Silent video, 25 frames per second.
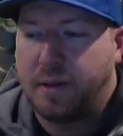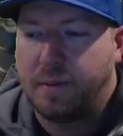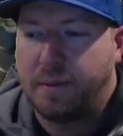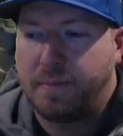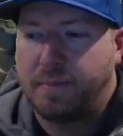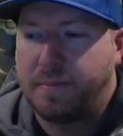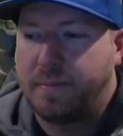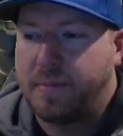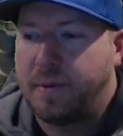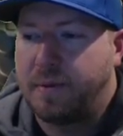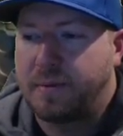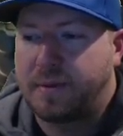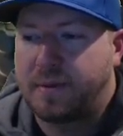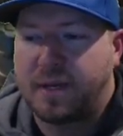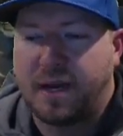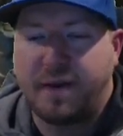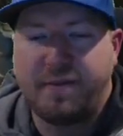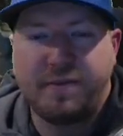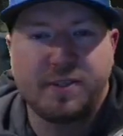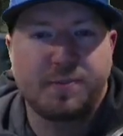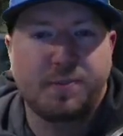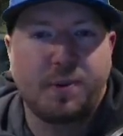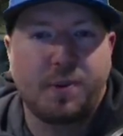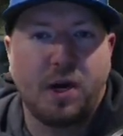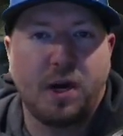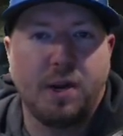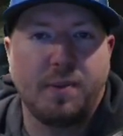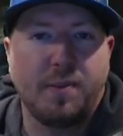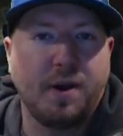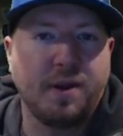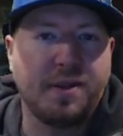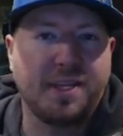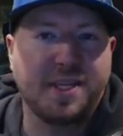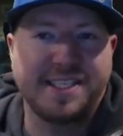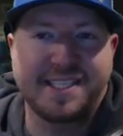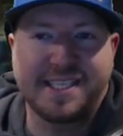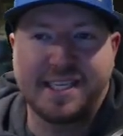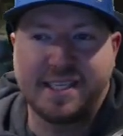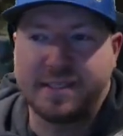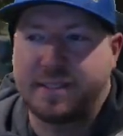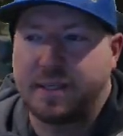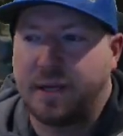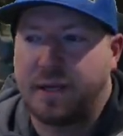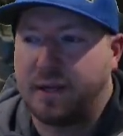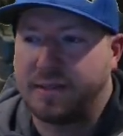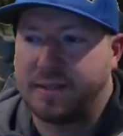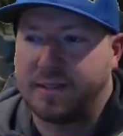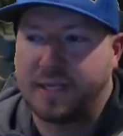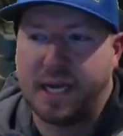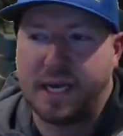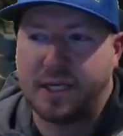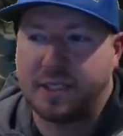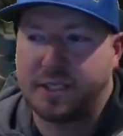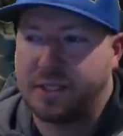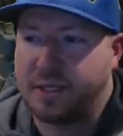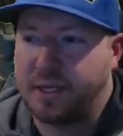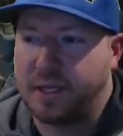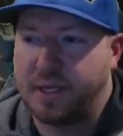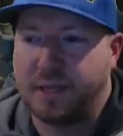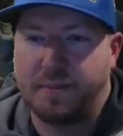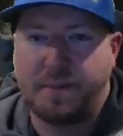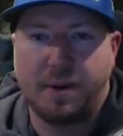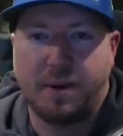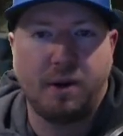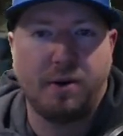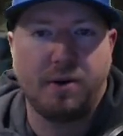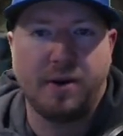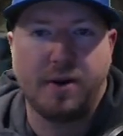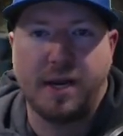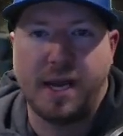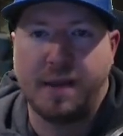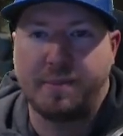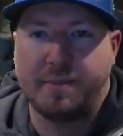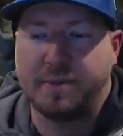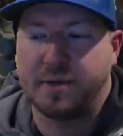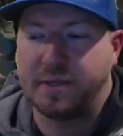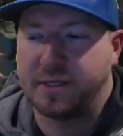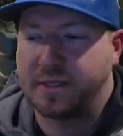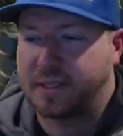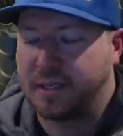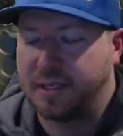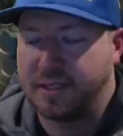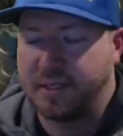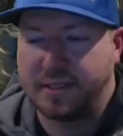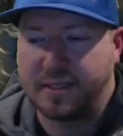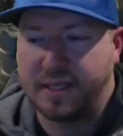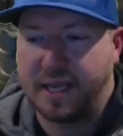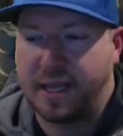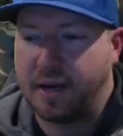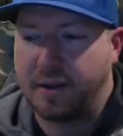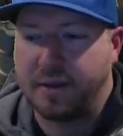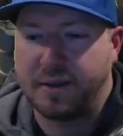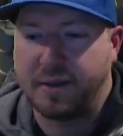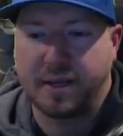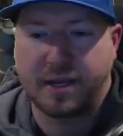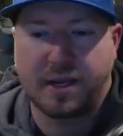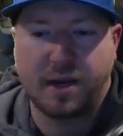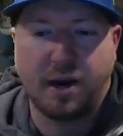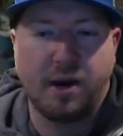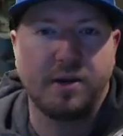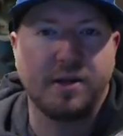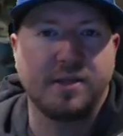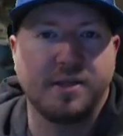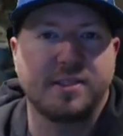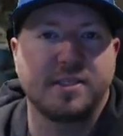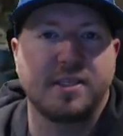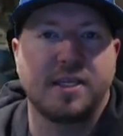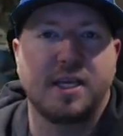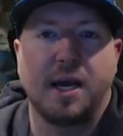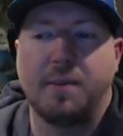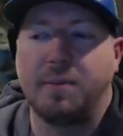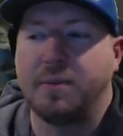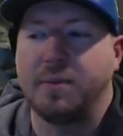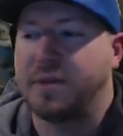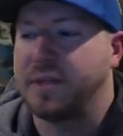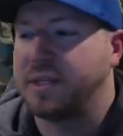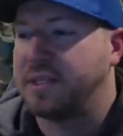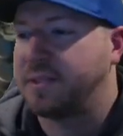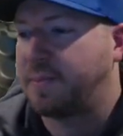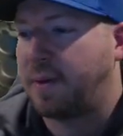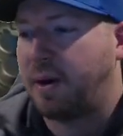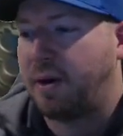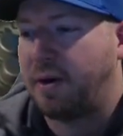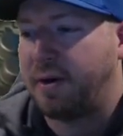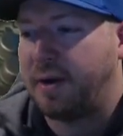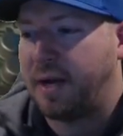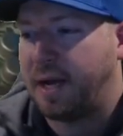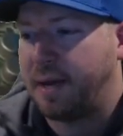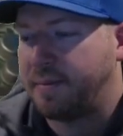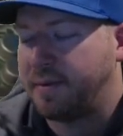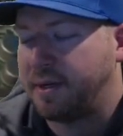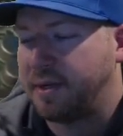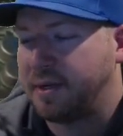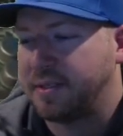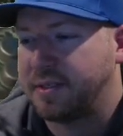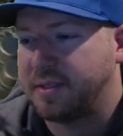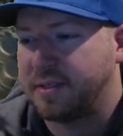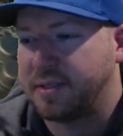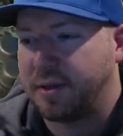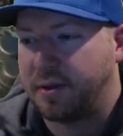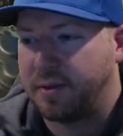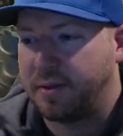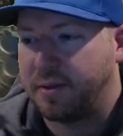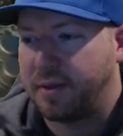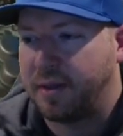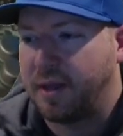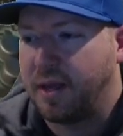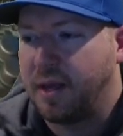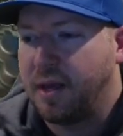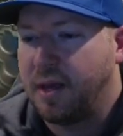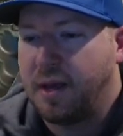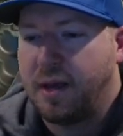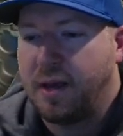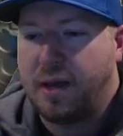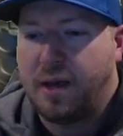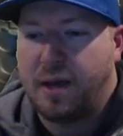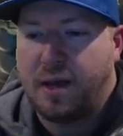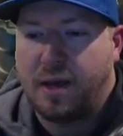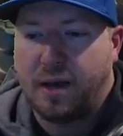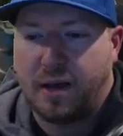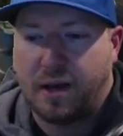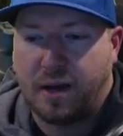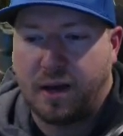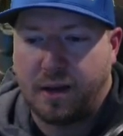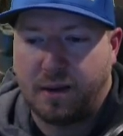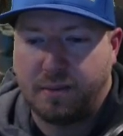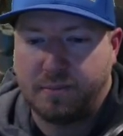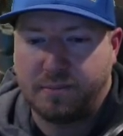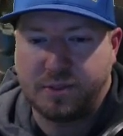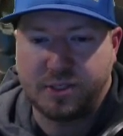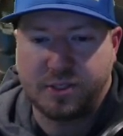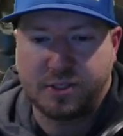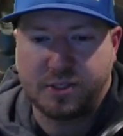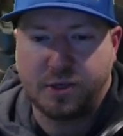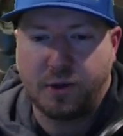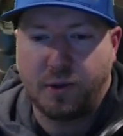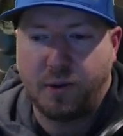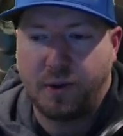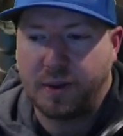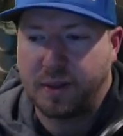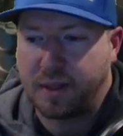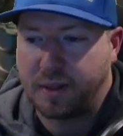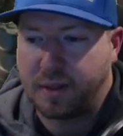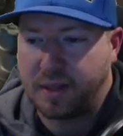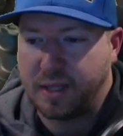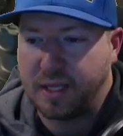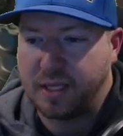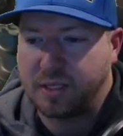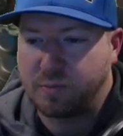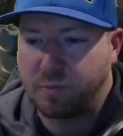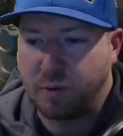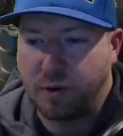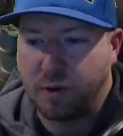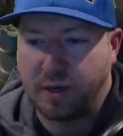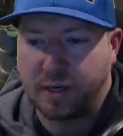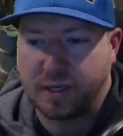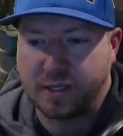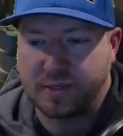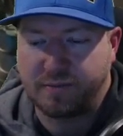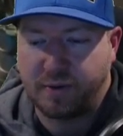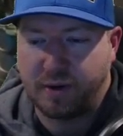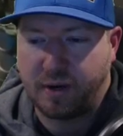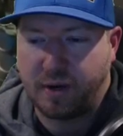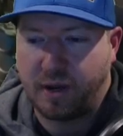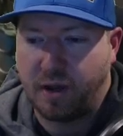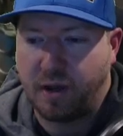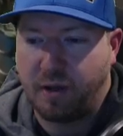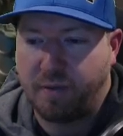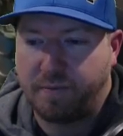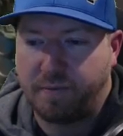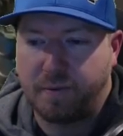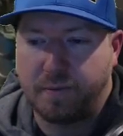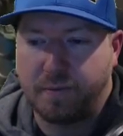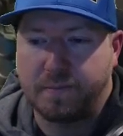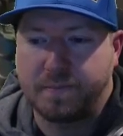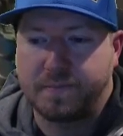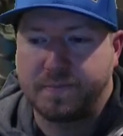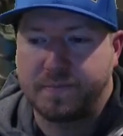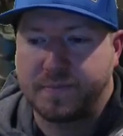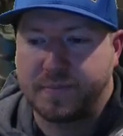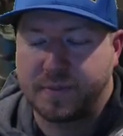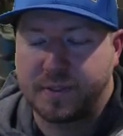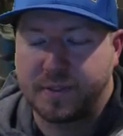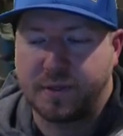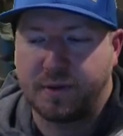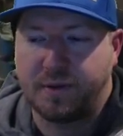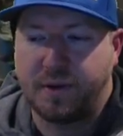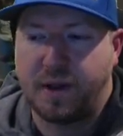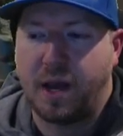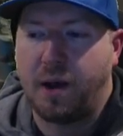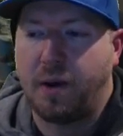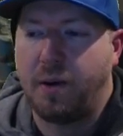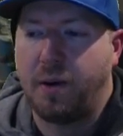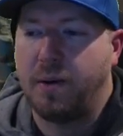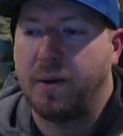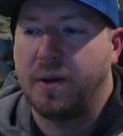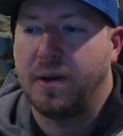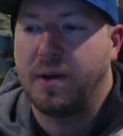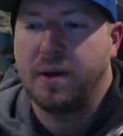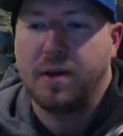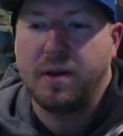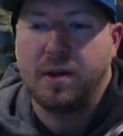The, the toughest part about this install is actually the power adapters because the car doesn't come with these power adapters. So um, just knowing that these work is very helpful. So now